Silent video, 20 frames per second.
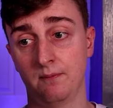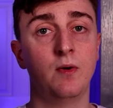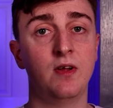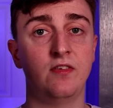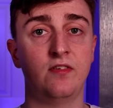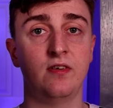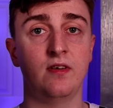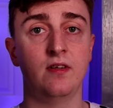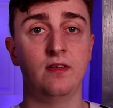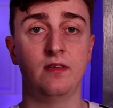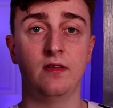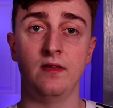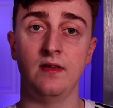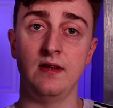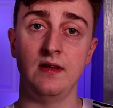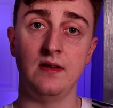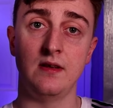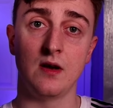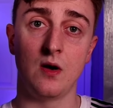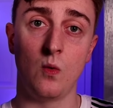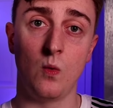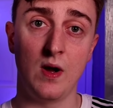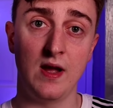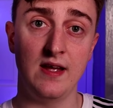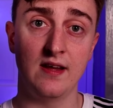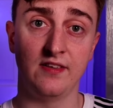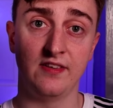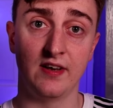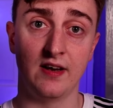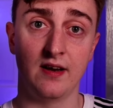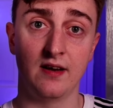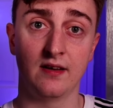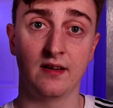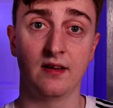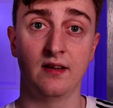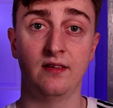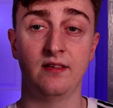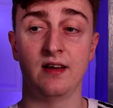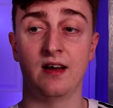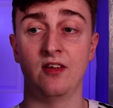which is the away
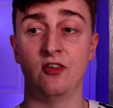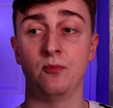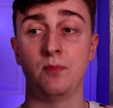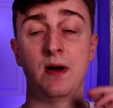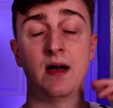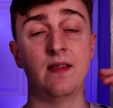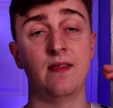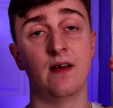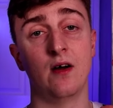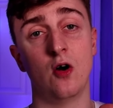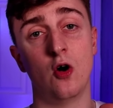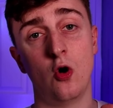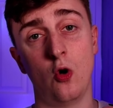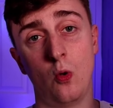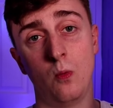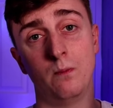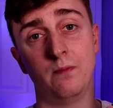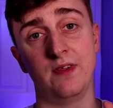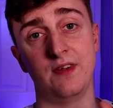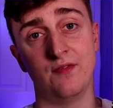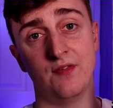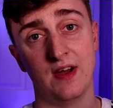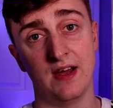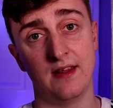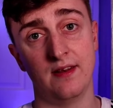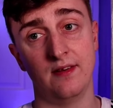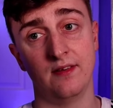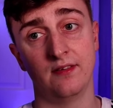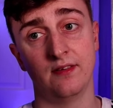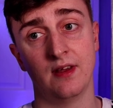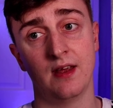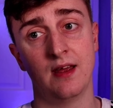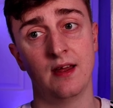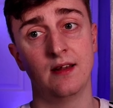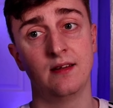attack times by the home defence